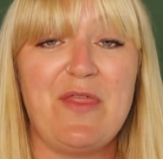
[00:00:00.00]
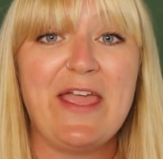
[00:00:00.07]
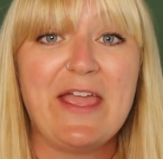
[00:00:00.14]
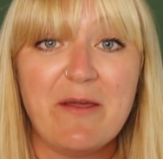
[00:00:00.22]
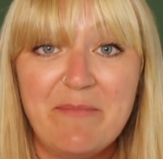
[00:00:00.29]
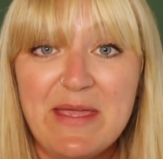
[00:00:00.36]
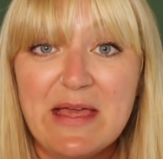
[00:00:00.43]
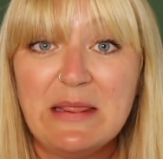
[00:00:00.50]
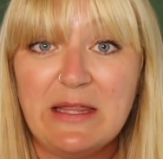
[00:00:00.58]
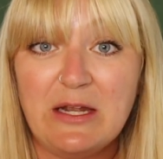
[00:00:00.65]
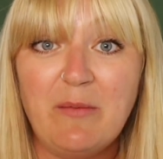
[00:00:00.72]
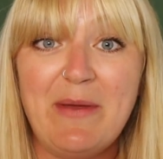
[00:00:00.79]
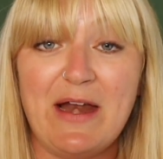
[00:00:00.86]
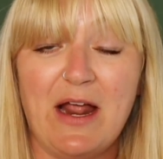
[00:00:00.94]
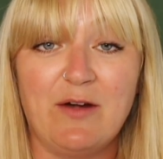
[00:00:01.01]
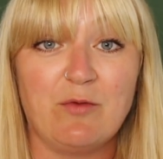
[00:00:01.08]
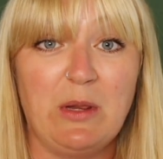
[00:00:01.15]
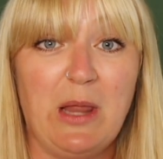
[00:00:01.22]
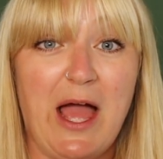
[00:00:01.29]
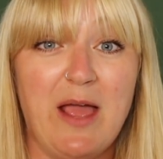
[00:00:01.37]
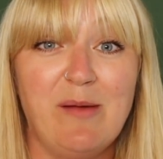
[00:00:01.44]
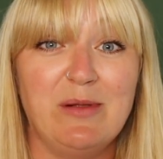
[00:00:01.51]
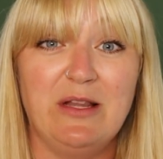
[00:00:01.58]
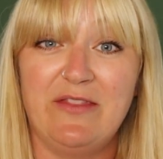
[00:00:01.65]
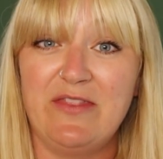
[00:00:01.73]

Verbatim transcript: they can be a little bit unreliable.